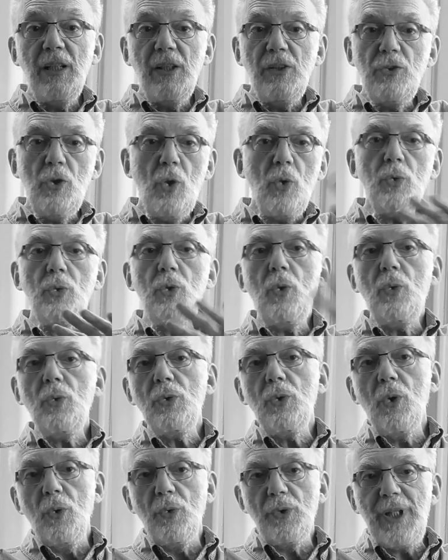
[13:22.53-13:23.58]

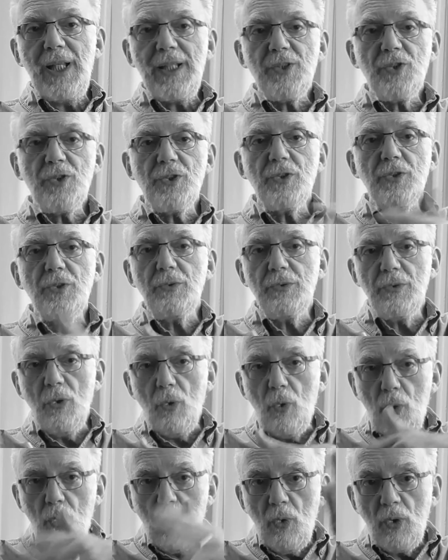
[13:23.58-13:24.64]
No, that's
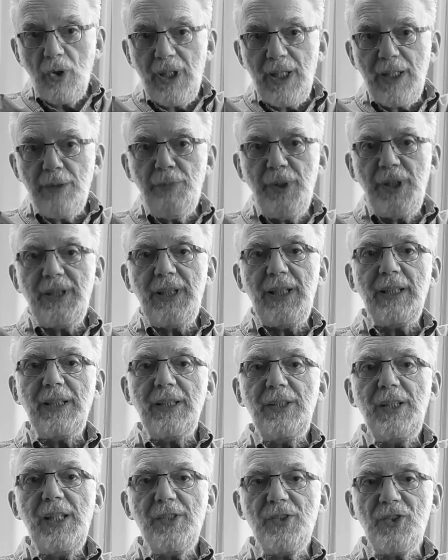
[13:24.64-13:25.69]
all can be
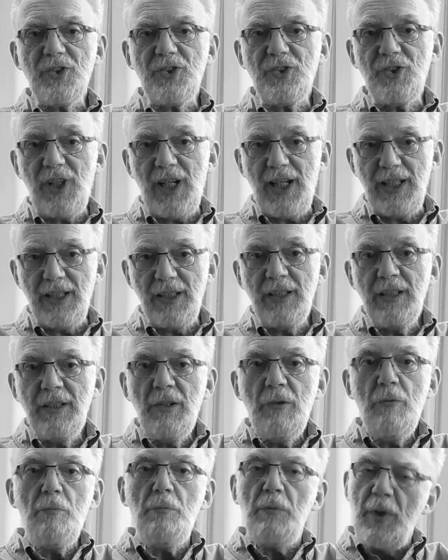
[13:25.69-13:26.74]
taken in stride.
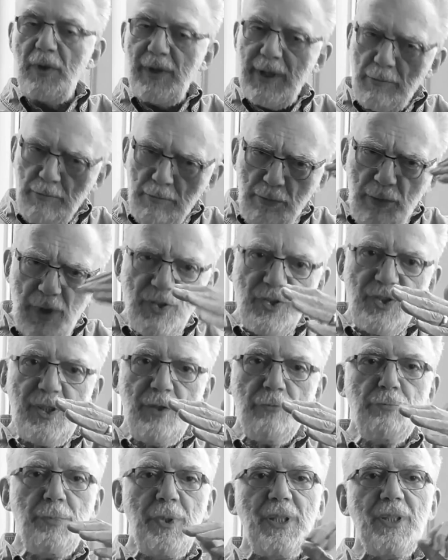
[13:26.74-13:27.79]
There must
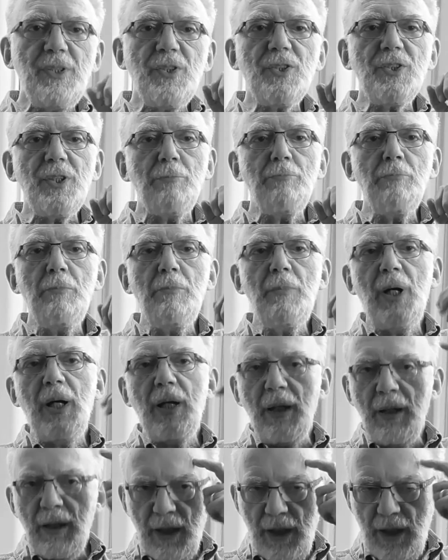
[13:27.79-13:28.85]
have been some
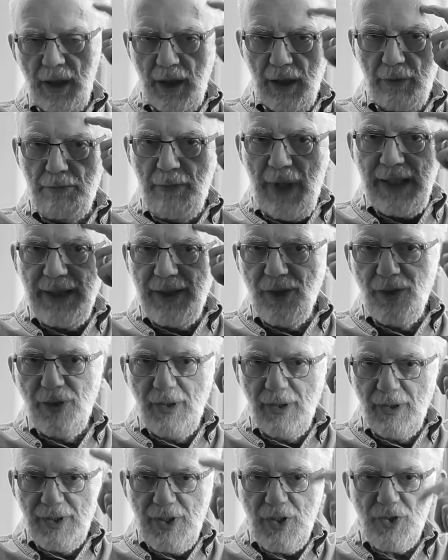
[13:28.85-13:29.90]

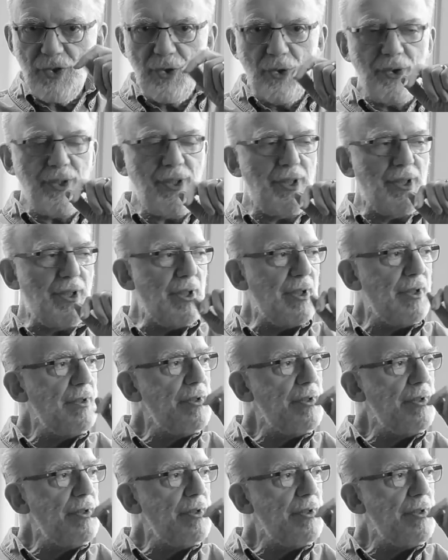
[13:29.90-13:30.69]
mental disorder.